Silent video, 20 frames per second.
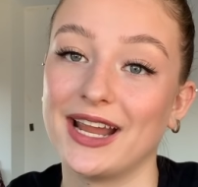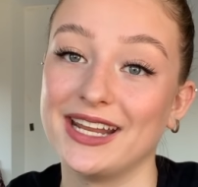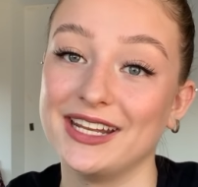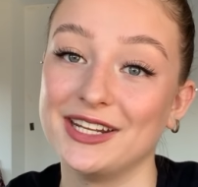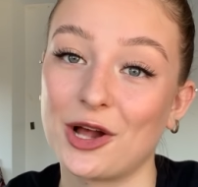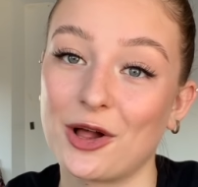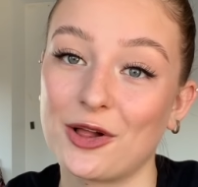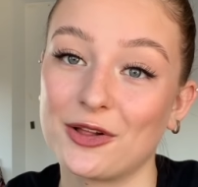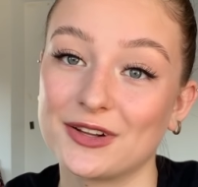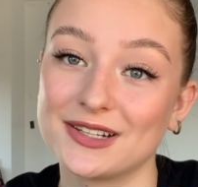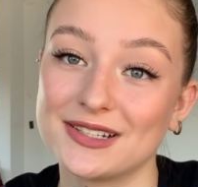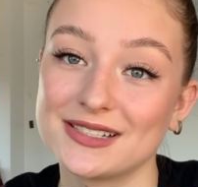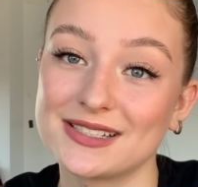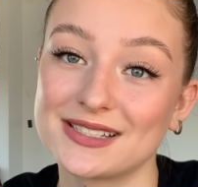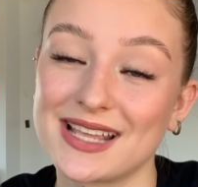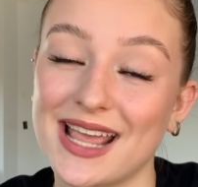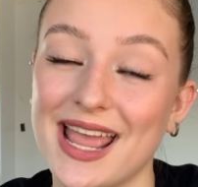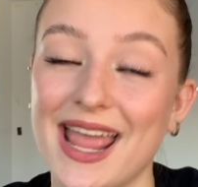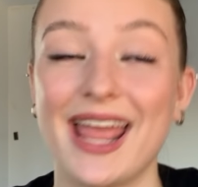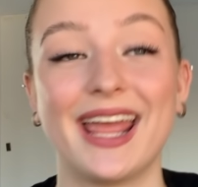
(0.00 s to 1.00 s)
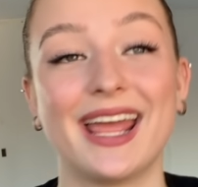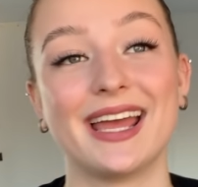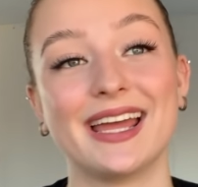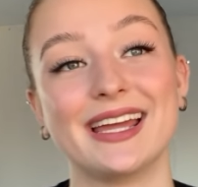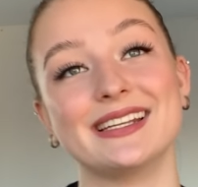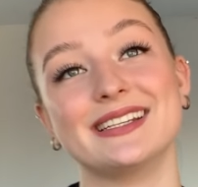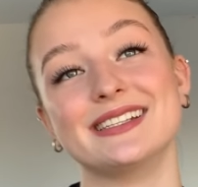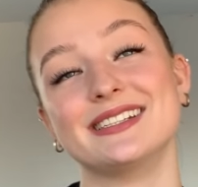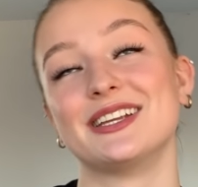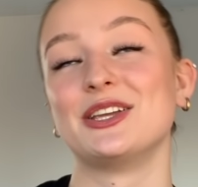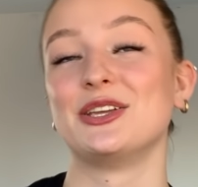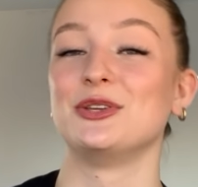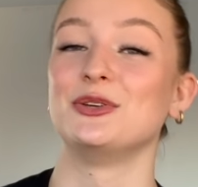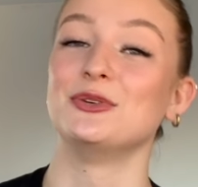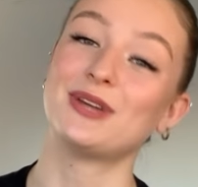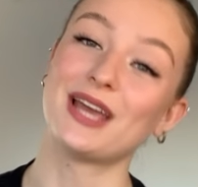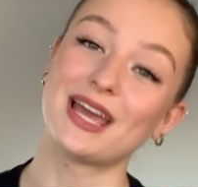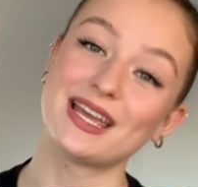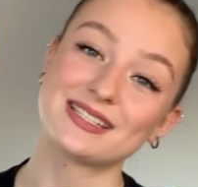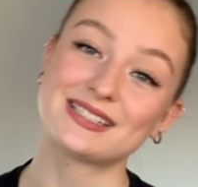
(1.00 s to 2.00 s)
$80, and
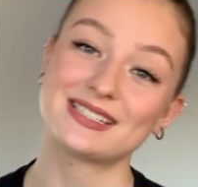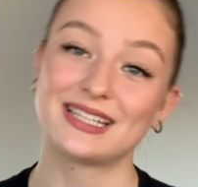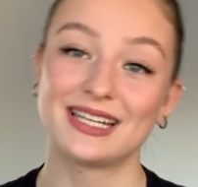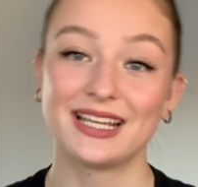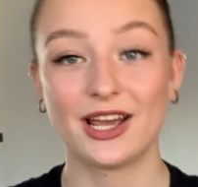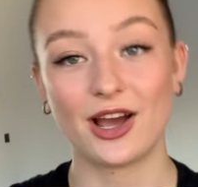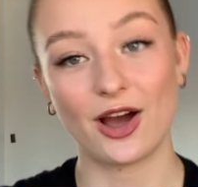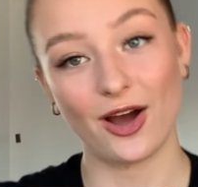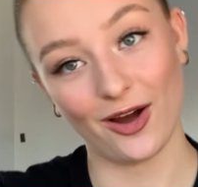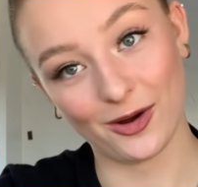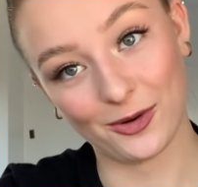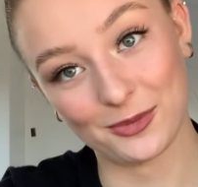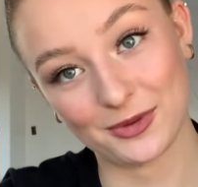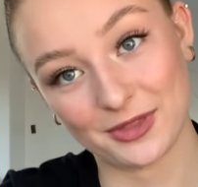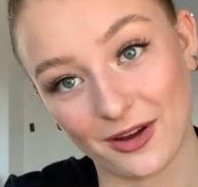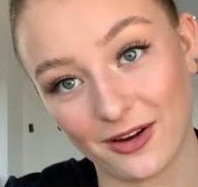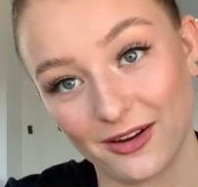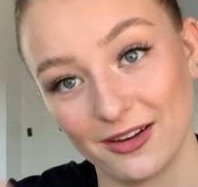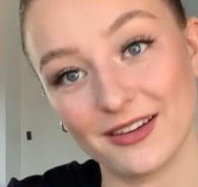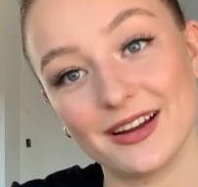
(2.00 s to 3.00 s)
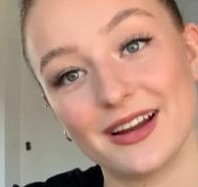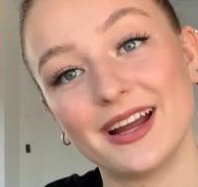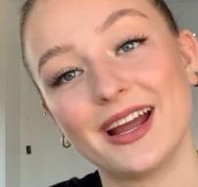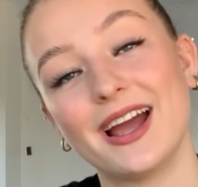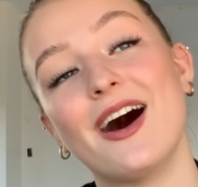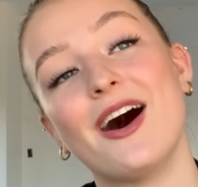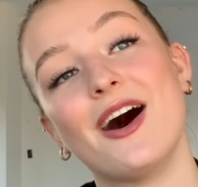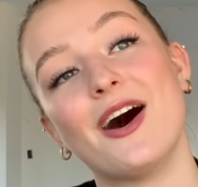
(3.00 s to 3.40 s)
you guessed it, art with heart.